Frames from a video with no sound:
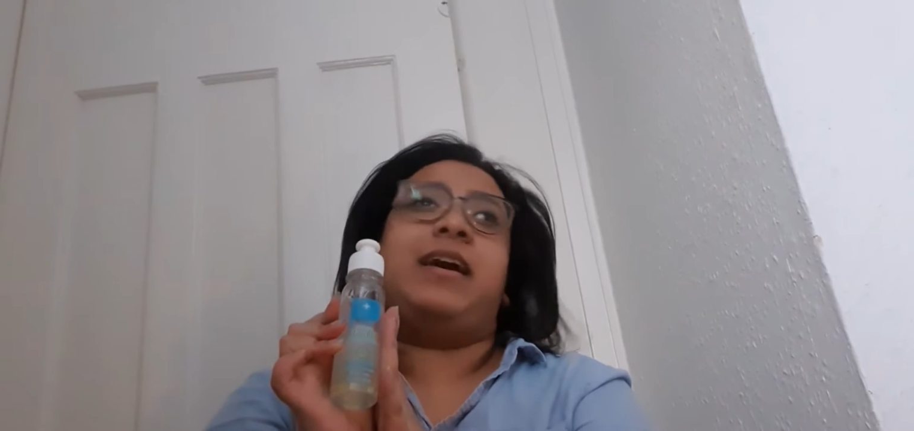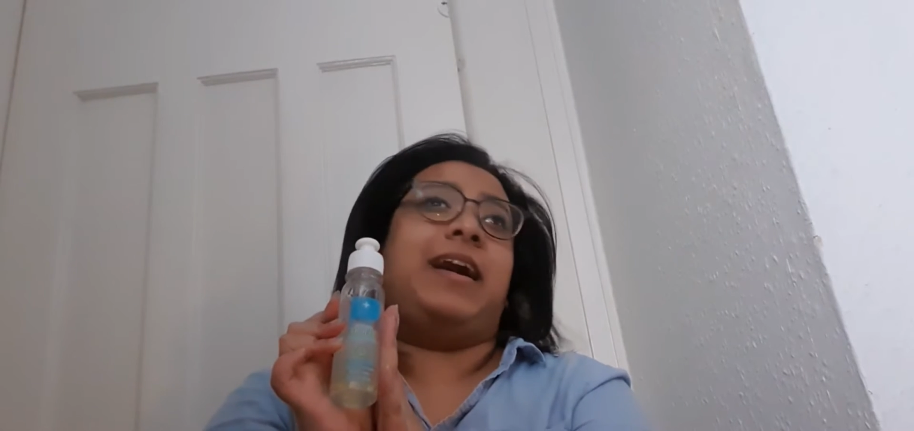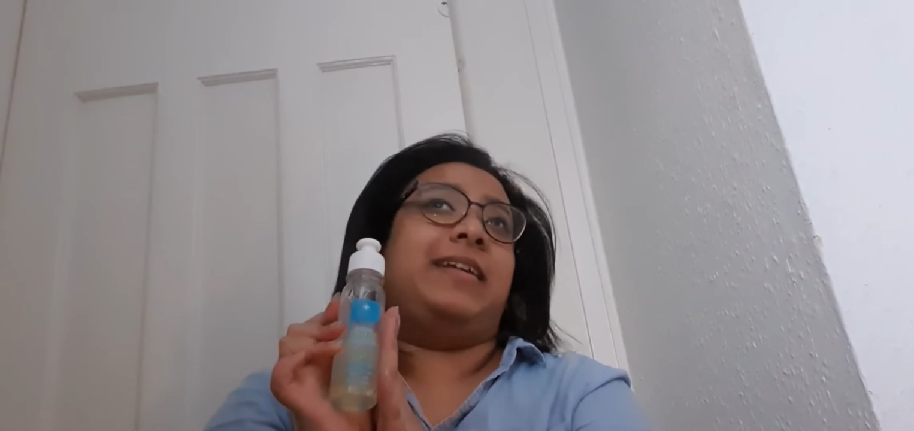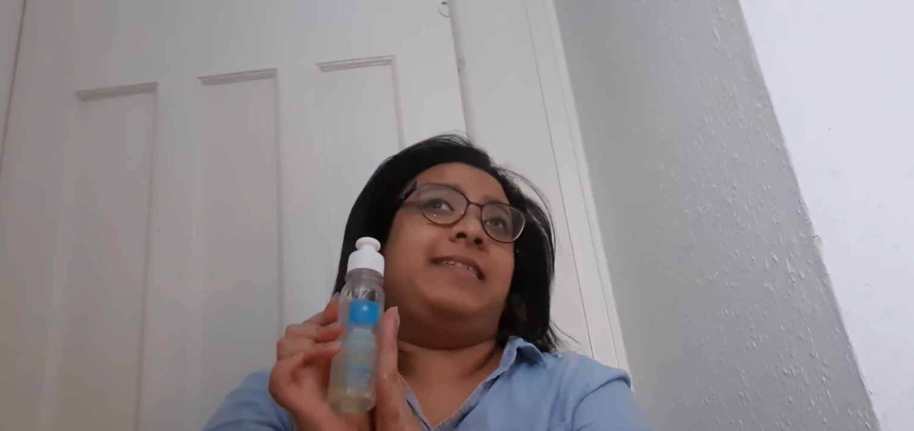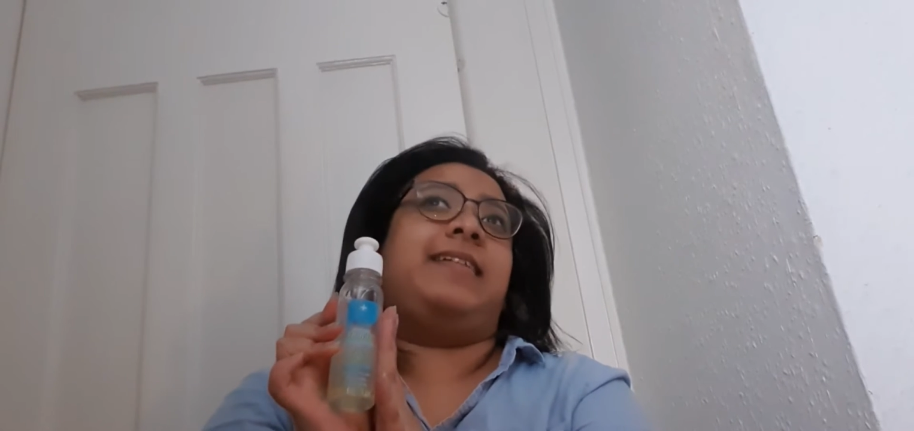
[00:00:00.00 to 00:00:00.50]

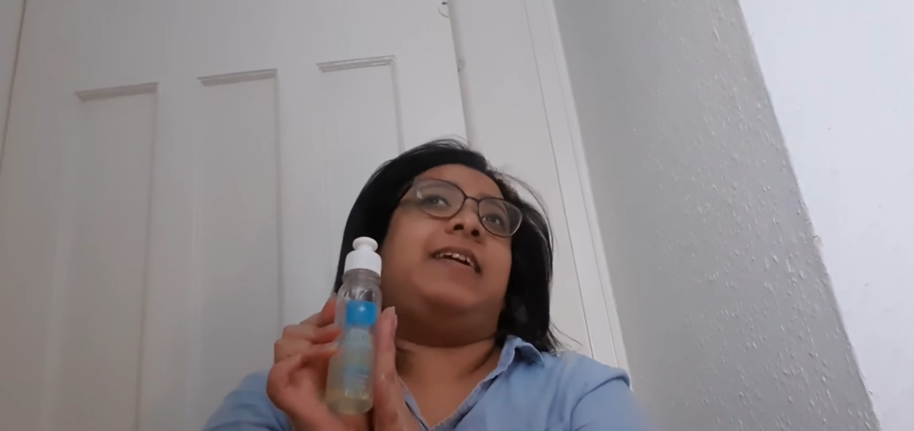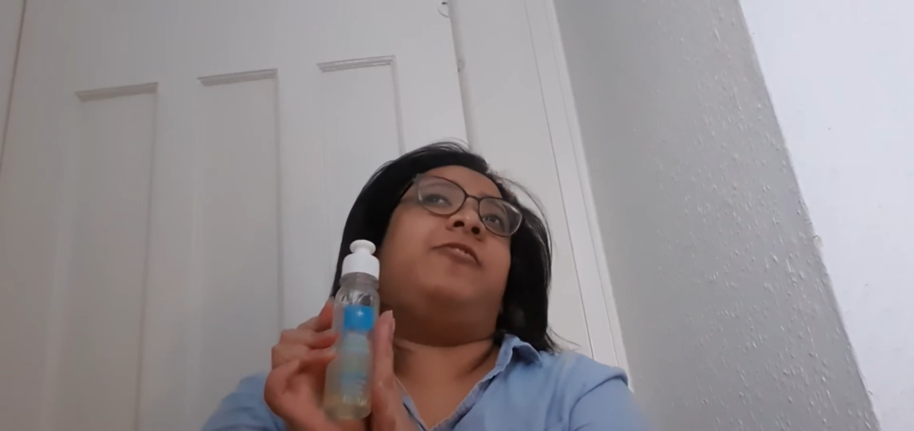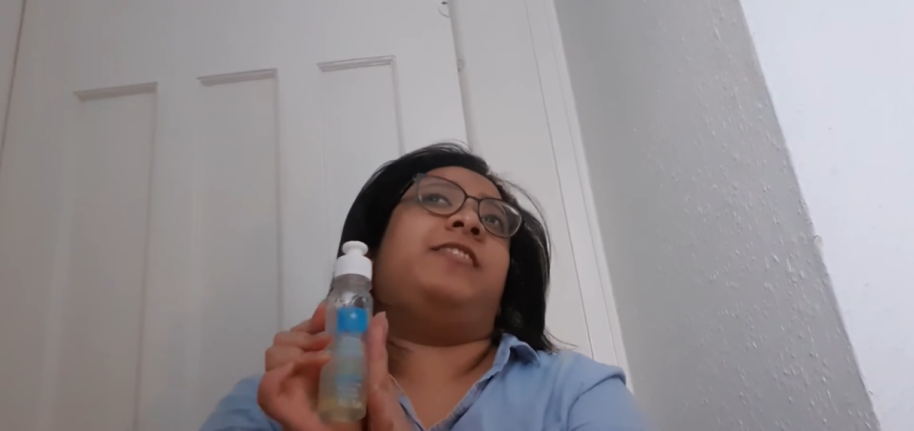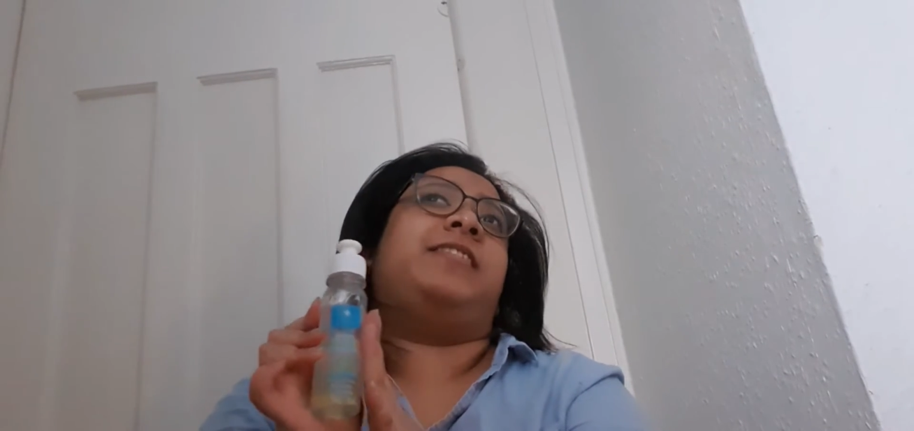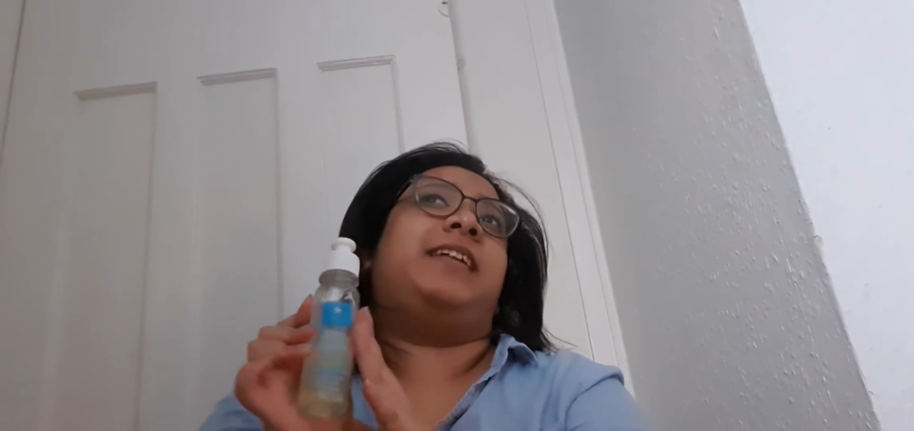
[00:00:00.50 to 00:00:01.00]
and it's like,
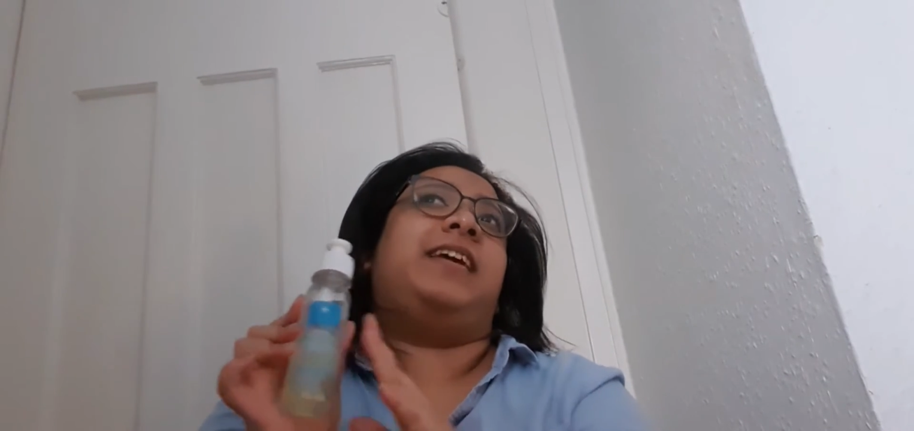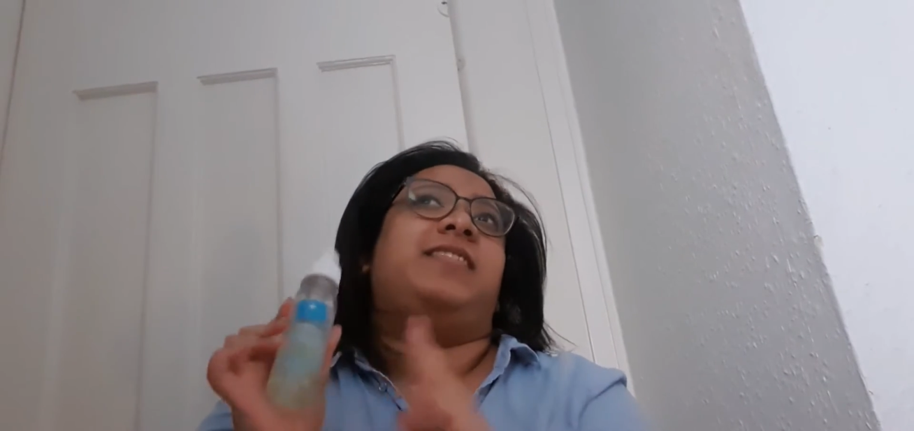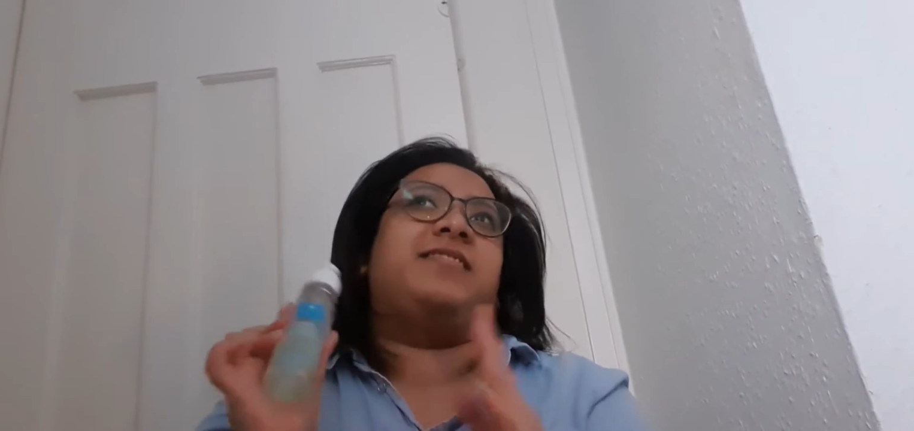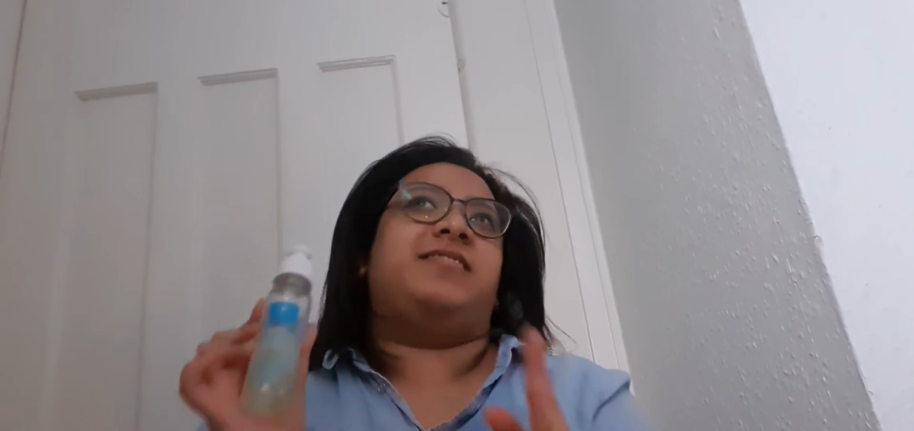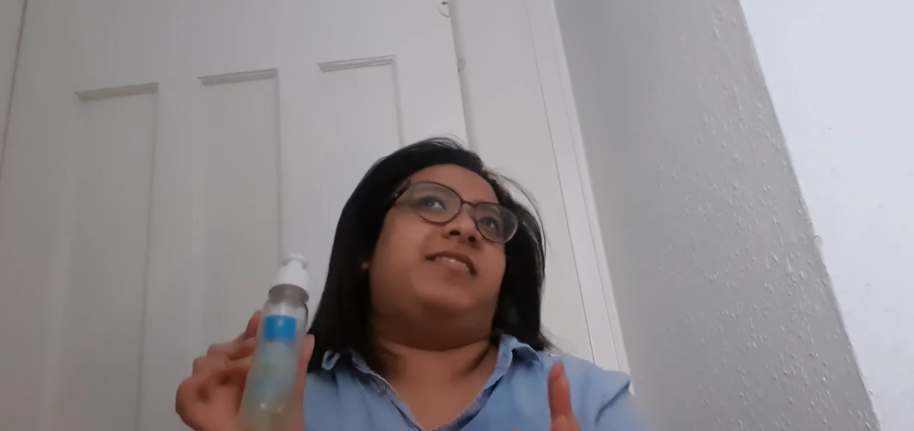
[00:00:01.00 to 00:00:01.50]
honestly,
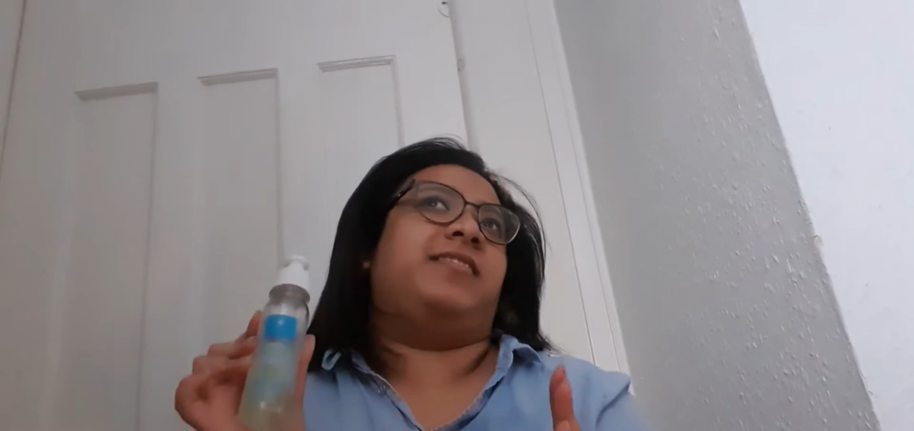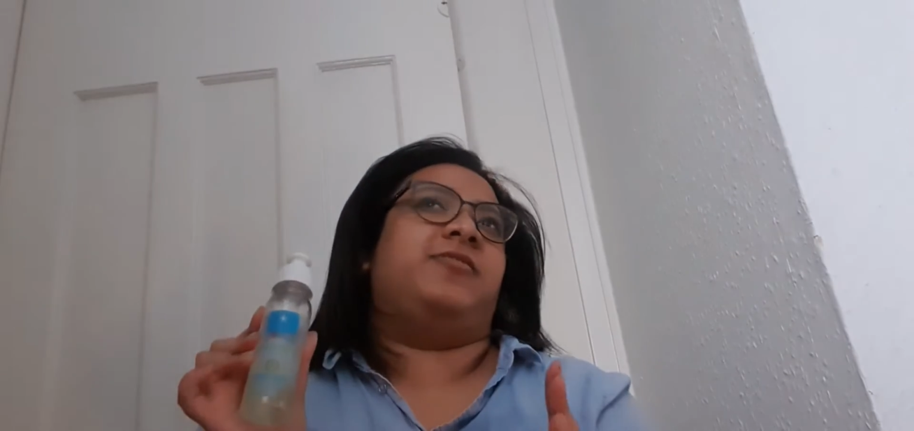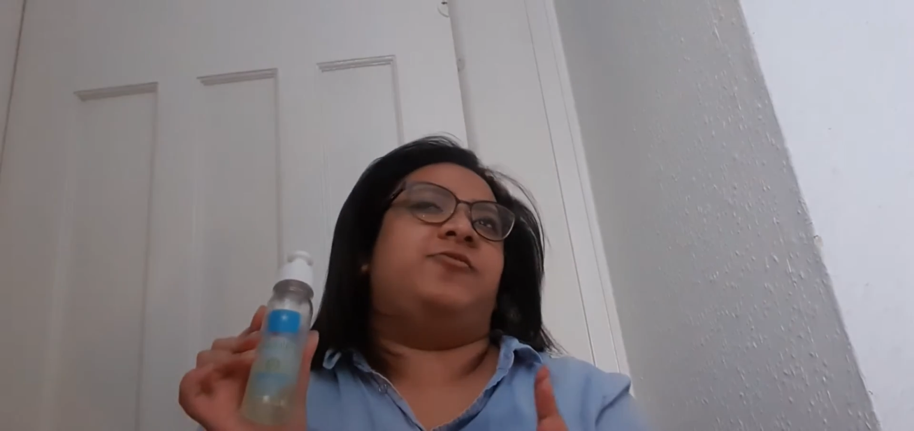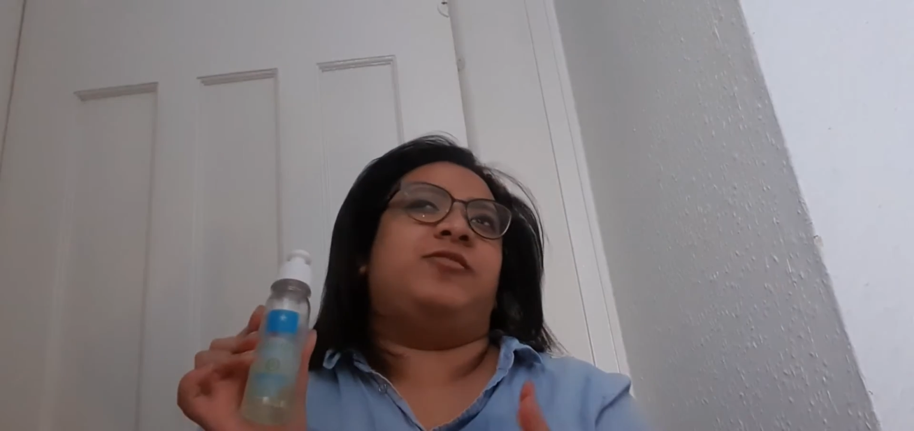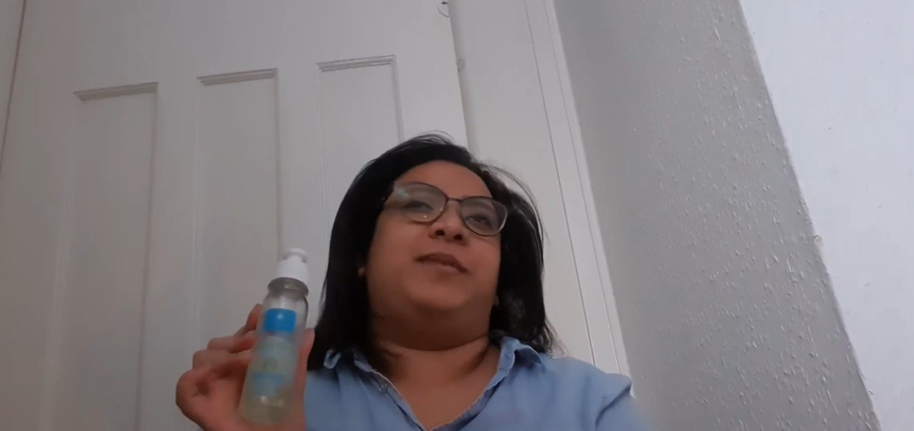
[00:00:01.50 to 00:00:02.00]
it just does the
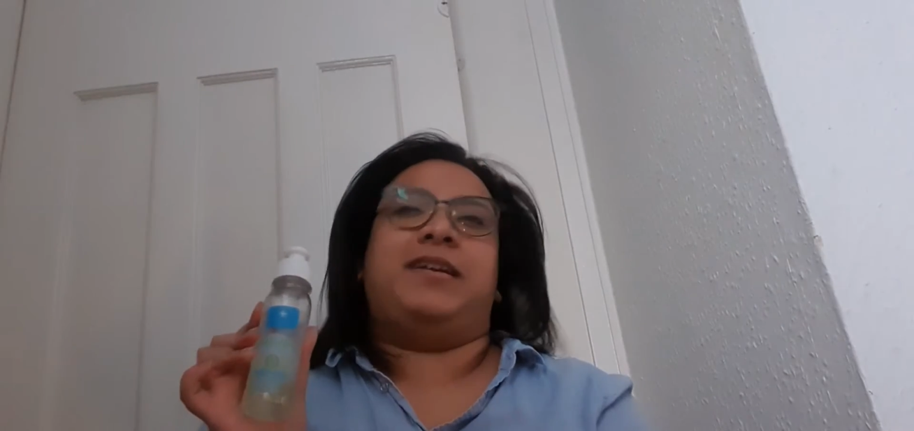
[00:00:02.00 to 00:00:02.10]
job.